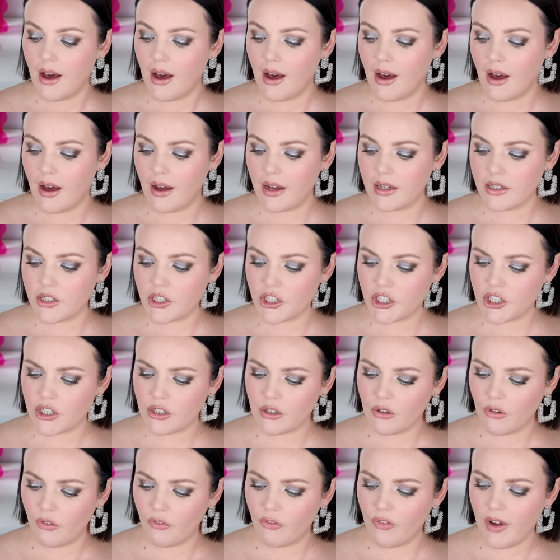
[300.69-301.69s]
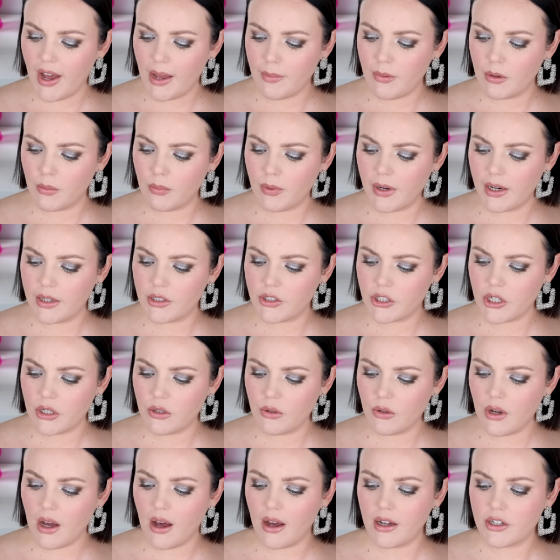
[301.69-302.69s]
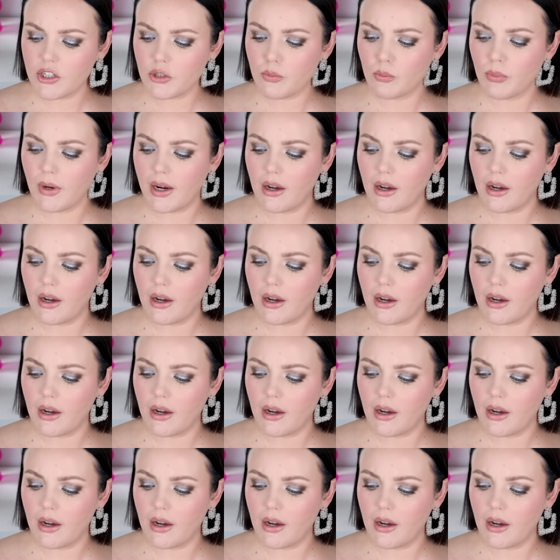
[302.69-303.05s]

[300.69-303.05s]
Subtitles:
Arch Fiber Brow Gel, Arch